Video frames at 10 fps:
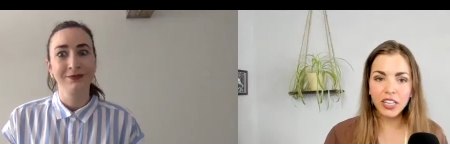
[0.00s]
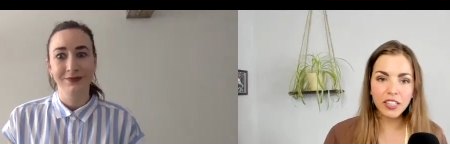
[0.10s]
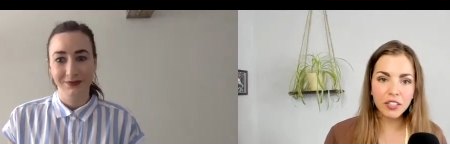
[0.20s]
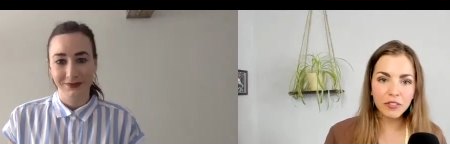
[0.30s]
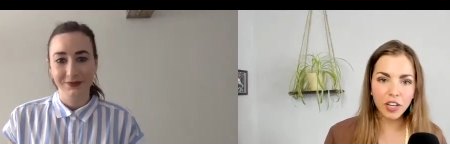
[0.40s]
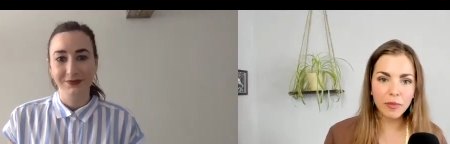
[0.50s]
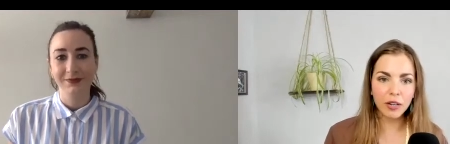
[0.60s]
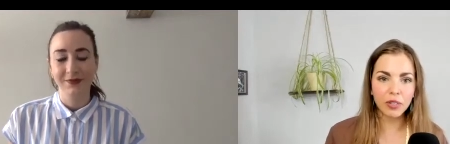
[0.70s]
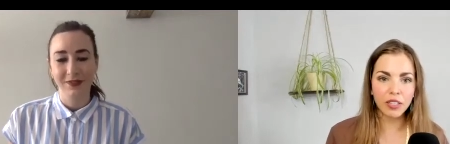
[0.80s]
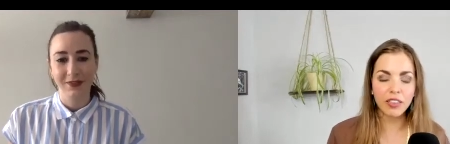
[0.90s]
Speaker 1: that you've come
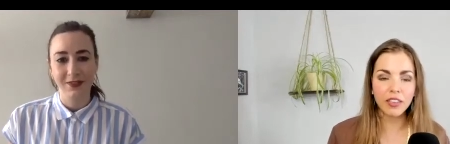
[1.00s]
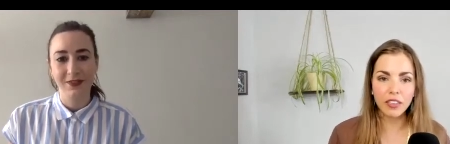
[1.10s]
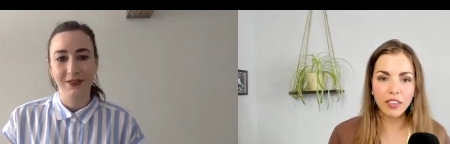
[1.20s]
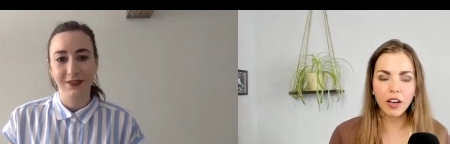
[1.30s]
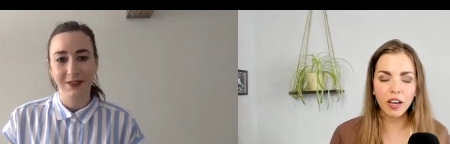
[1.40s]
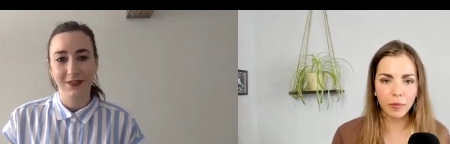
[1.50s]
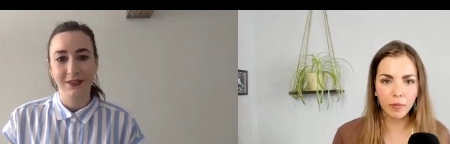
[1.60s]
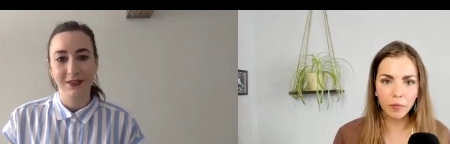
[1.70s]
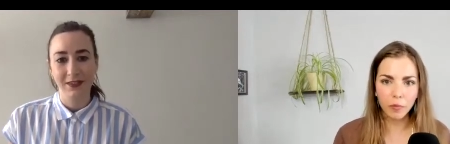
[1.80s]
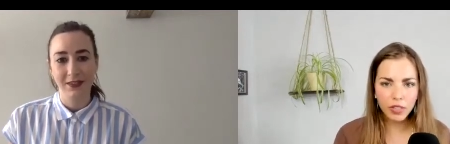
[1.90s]
out with,
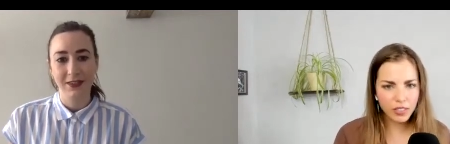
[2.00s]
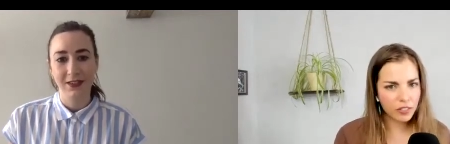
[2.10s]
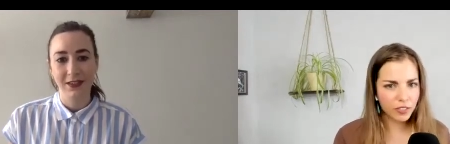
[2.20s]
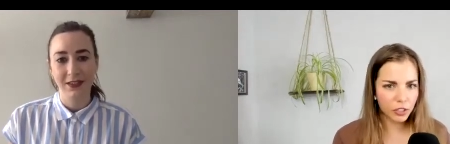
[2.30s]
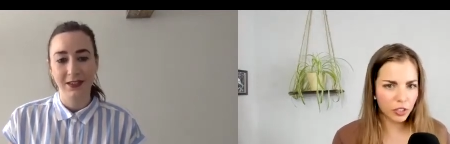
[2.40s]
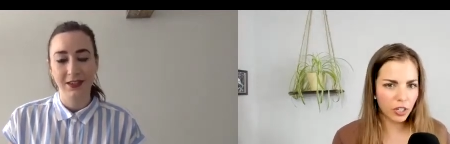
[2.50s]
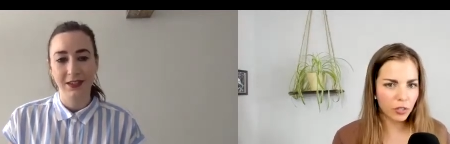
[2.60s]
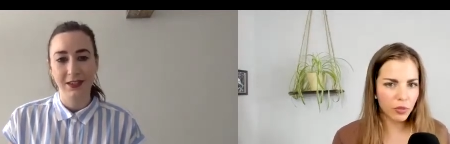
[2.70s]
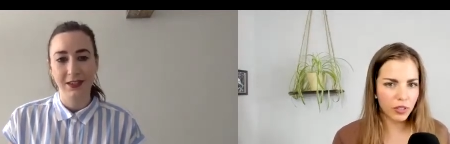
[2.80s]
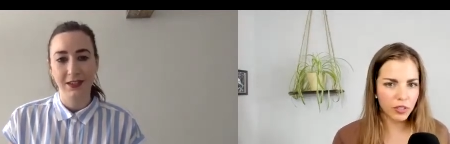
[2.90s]
what is the feature
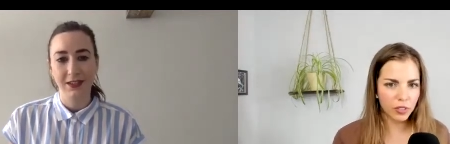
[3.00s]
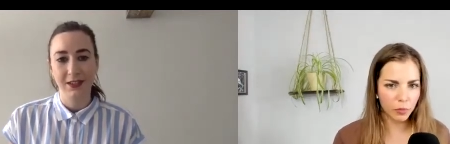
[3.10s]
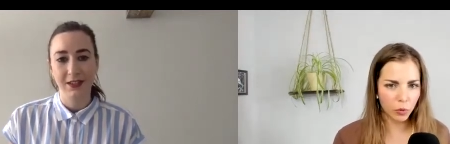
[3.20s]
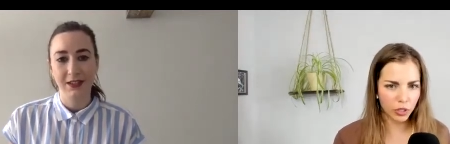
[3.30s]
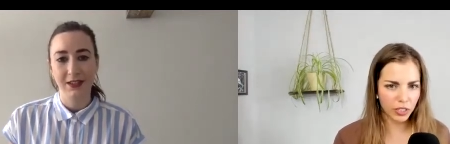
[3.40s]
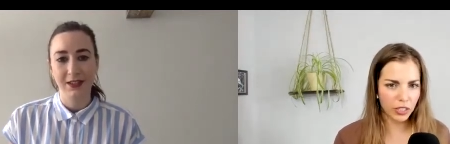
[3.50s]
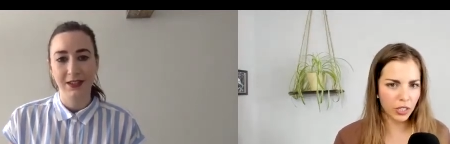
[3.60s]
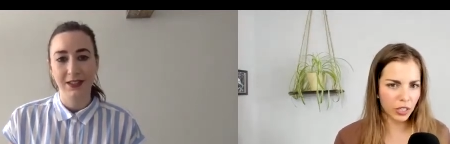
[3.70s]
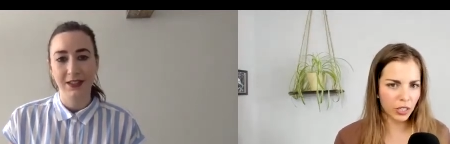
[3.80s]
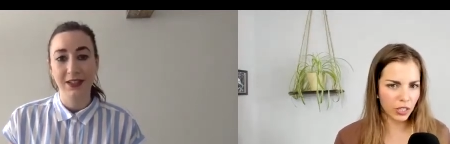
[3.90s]
called with the supporter?
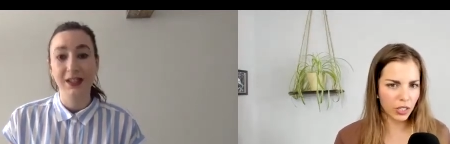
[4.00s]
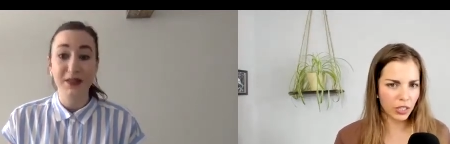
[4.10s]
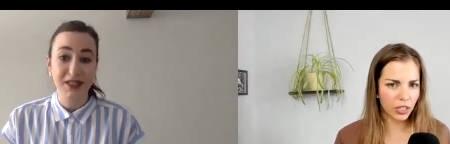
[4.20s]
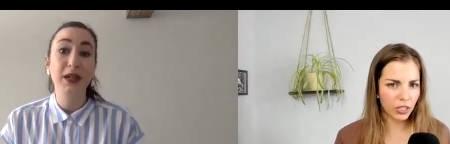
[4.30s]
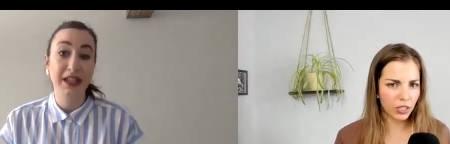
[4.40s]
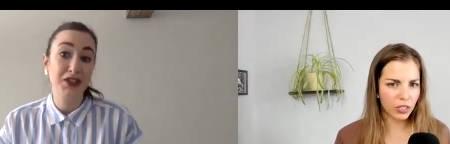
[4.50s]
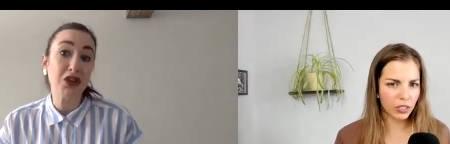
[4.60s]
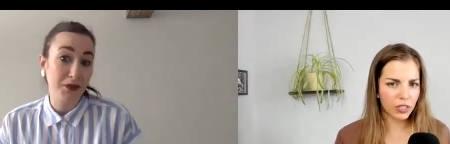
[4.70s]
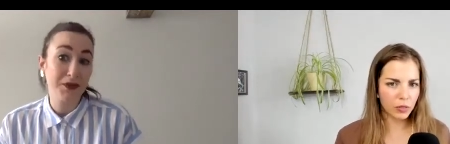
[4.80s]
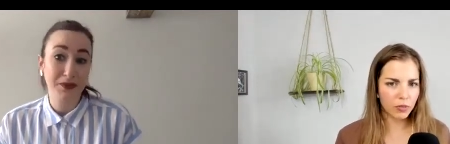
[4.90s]
So
Speaker 2: it's
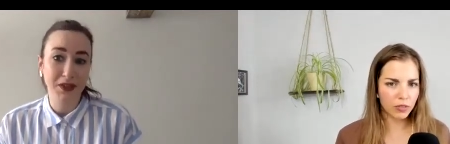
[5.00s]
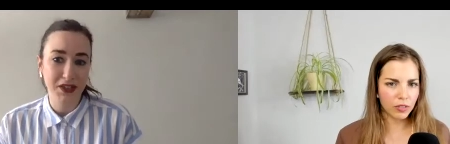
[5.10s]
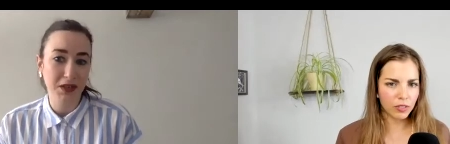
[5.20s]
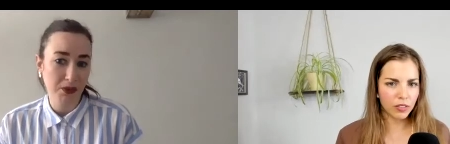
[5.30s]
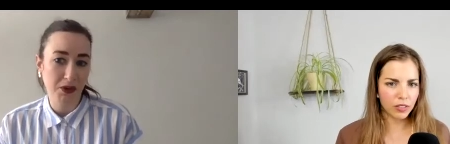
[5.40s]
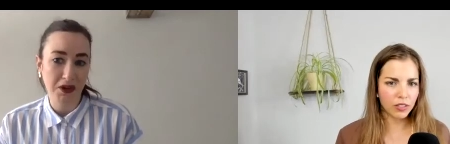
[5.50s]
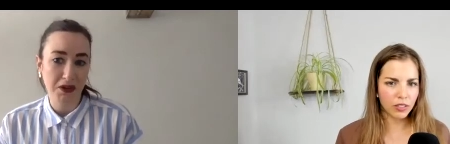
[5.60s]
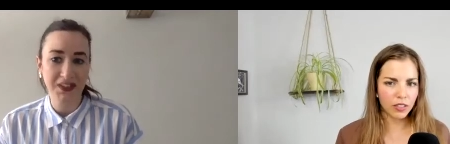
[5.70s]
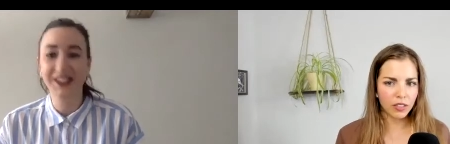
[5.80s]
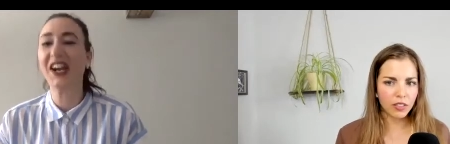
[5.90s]
called the supporter
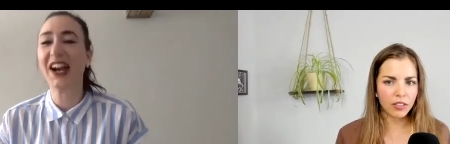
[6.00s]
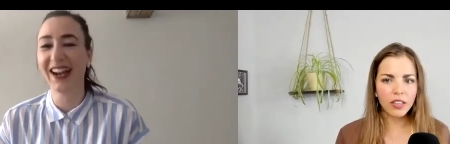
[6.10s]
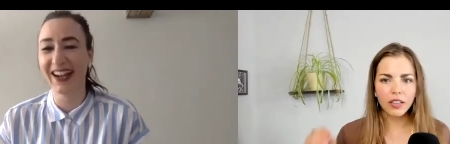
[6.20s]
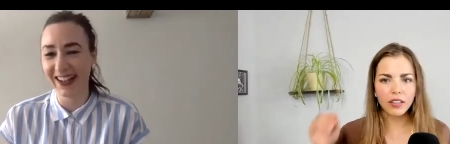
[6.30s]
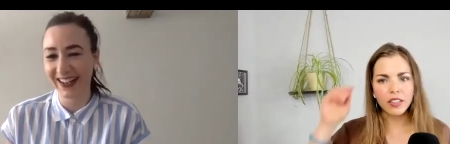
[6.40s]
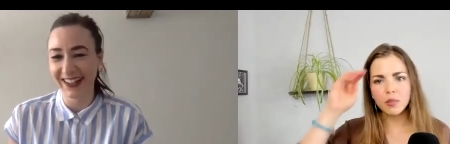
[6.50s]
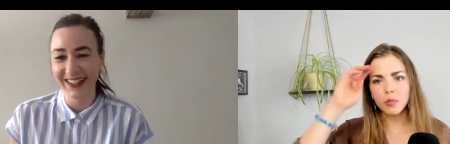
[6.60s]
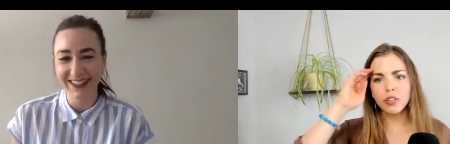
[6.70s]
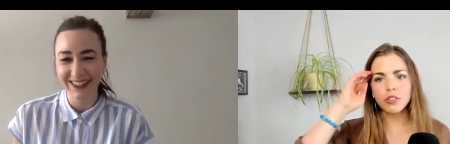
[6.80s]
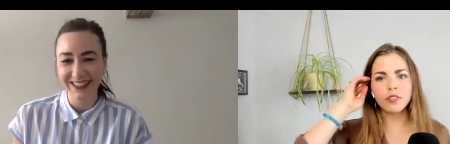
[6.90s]
Speaker 1: feature. Yeah, that's
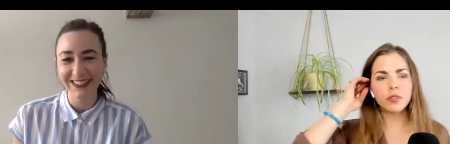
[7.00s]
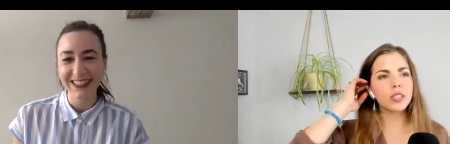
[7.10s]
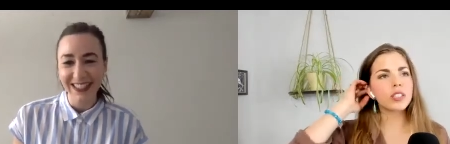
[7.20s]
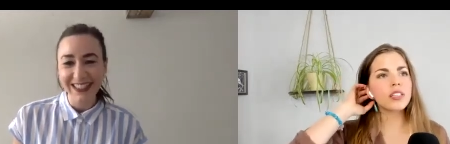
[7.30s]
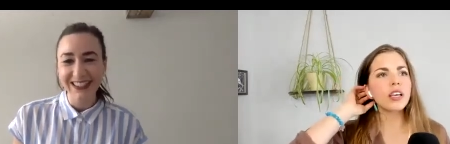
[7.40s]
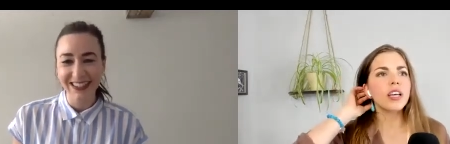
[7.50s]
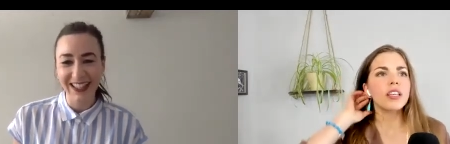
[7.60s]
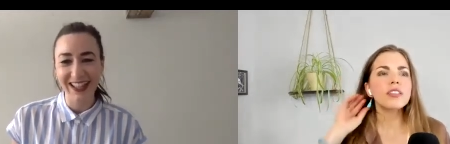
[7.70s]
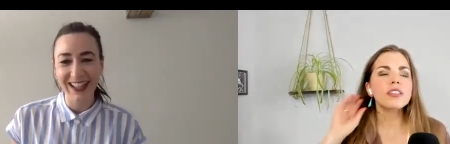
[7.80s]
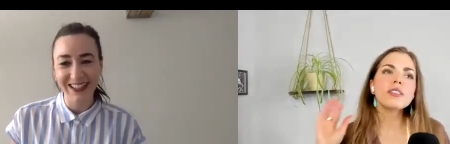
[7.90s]
wonderful, because
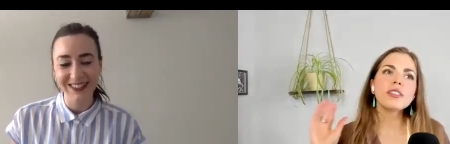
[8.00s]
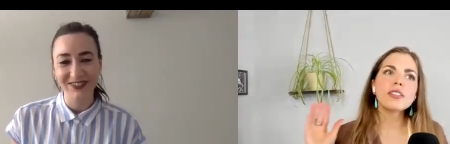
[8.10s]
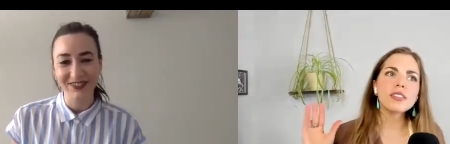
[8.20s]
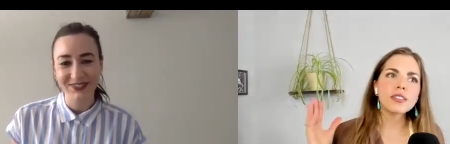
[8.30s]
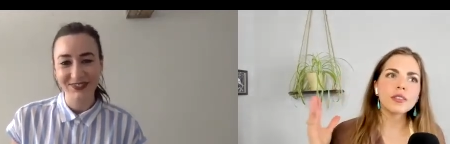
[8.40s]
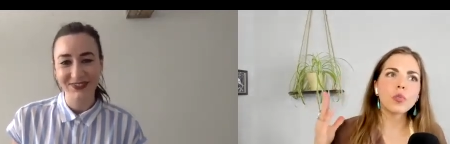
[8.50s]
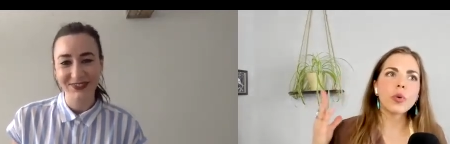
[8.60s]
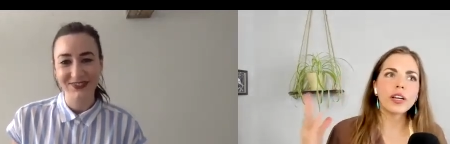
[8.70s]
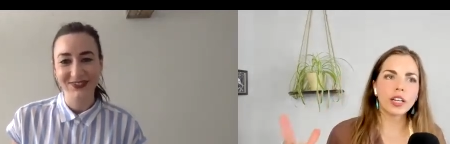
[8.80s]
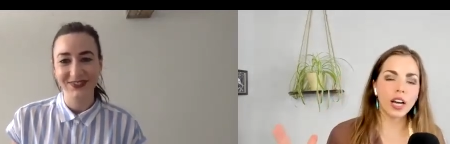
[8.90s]
this is
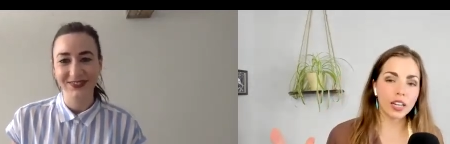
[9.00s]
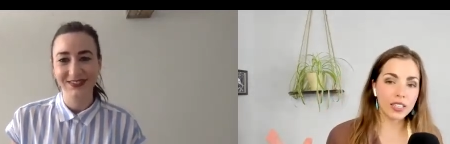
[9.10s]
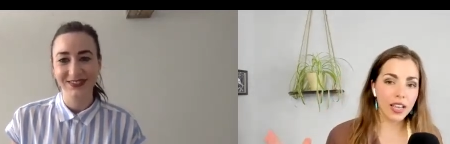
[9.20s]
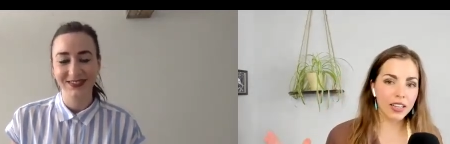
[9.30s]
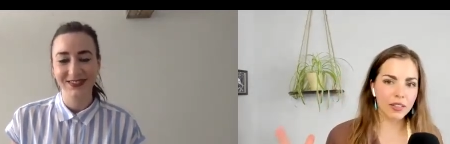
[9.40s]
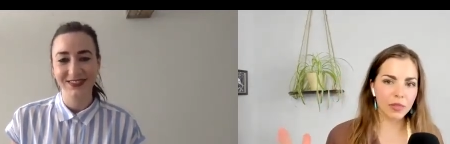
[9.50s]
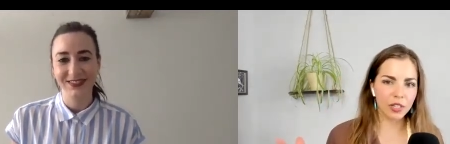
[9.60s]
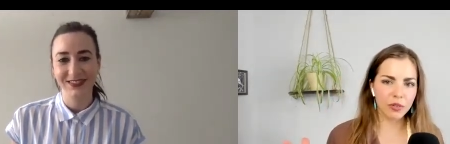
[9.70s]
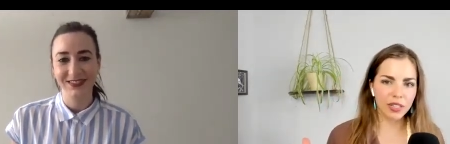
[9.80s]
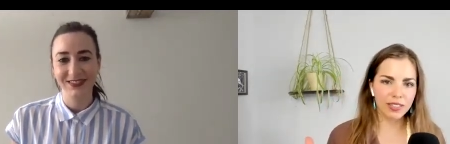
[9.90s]
where content in
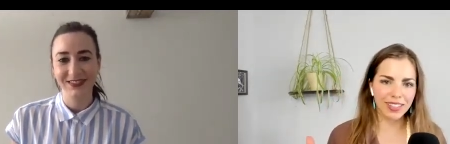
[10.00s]
many ways